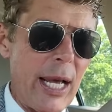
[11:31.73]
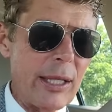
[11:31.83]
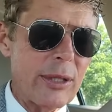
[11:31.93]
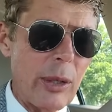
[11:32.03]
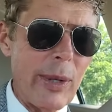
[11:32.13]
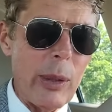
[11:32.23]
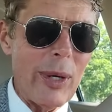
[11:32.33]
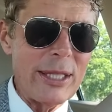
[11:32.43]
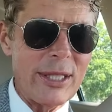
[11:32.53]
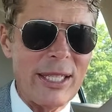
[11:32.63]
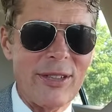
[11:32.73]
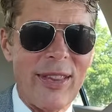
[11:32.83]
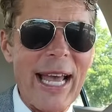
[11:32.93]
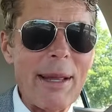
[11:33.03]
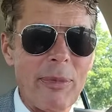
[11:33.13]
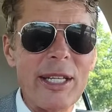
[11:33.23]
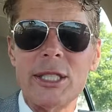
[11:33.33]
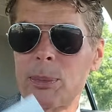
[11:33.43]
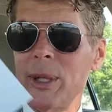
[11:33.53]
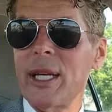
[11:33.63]
And so anyway, says that
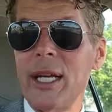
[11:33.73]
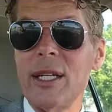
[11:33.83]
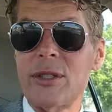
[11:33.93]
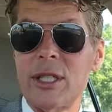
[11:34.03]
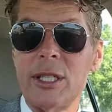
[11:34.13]
this begins